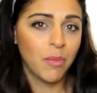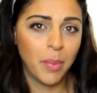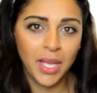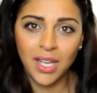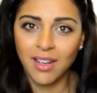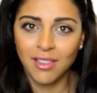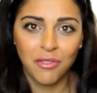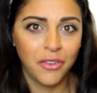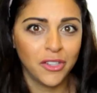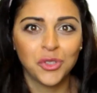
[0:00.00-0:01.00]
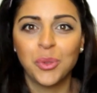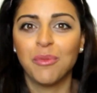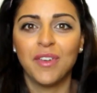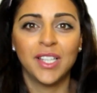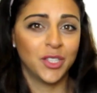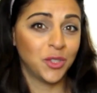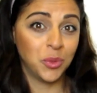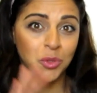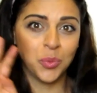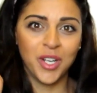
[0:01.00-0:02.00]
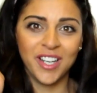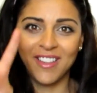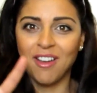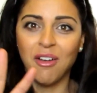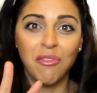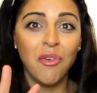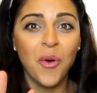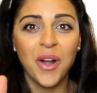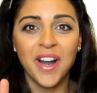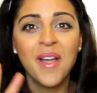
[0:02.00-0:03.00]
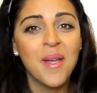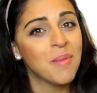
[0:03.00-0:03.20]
beginning, the first group of letters, which were the 4